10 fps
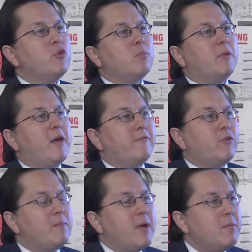your
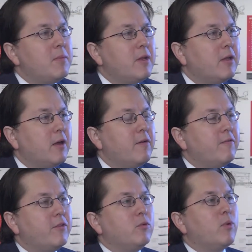platform, how many
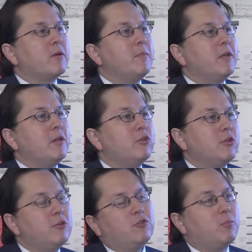of the
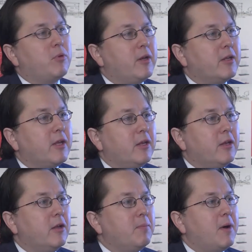recommendations are
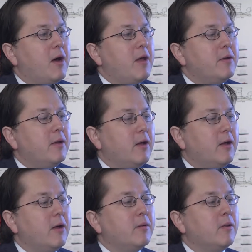predicated upon
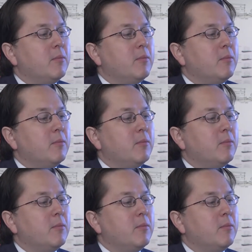uh,